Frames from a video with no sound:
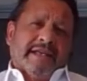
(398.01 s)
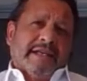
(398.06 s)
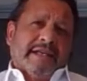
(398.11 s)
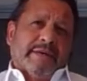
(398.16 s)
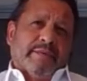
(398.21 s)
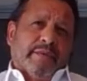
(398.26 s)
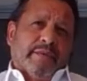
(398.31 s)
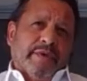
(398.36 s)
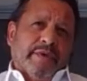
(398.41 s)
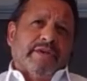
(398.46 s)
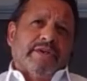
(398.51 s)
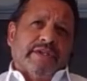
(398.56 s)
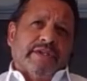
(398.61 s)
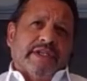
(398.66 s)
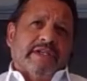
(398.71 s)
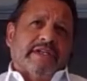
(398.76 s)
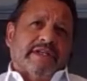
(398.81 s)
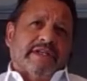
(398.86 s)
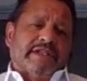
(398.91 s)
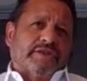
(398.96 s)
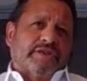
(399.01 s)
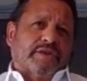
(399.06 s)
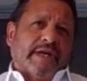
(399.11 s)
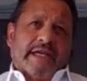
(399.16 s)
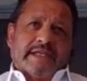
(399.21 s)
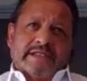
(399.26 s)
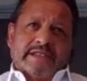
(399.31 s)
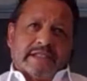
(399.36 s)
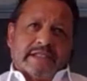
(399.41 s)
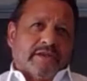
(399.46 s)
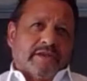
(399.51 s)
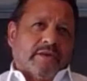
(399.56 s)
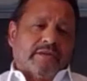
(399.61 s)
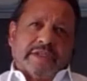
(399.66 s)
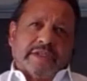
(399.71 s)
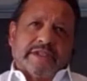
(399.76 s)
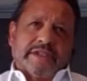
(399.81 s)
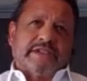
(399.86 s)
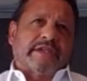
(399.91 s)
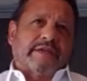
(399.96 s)
it really attracts a
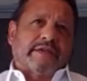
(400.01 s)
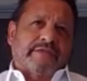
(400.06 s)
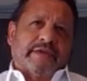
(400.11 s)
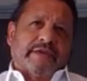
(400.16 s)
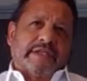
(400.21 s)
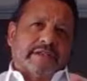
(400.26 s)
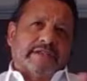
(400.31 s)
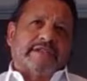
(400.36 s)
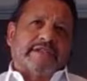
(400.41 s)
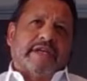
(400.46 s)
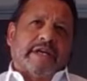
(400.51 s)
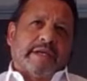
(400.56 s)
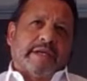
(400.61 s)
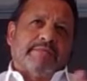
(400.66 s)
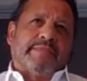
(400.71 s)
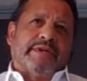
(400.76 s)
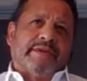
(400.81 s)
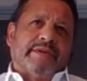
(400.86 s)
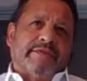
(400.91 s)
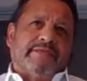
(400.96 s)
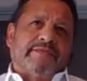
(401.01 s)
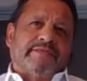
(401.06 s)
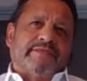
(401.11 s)
totally different type of